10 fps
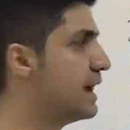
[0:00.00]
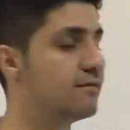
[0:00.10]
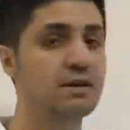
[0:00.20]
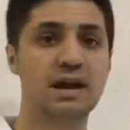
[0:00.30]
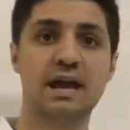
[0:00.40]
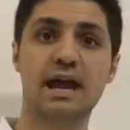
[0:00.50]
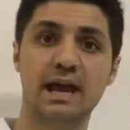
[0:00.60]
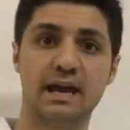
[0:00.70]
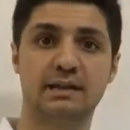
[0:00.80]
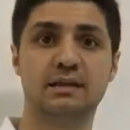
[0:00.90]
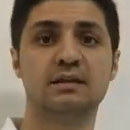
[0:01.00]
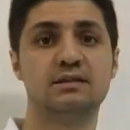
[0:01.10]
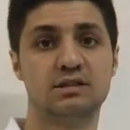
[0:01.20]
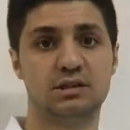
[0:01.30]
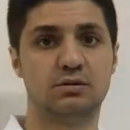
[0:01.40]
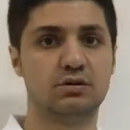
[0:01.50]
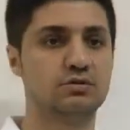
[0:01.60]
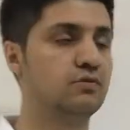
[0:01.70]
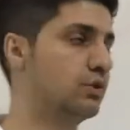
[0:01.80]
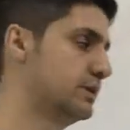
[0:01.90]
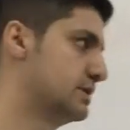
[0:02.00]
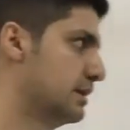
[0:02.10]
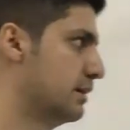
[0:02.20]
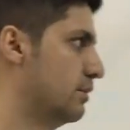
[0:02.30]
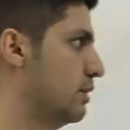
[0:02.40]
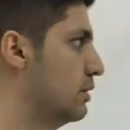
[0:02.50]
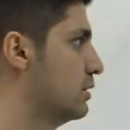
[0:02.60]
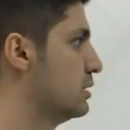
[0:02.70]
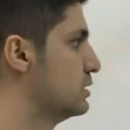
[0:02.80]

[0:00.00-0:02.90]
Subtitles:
have 8 zeros for this scenario.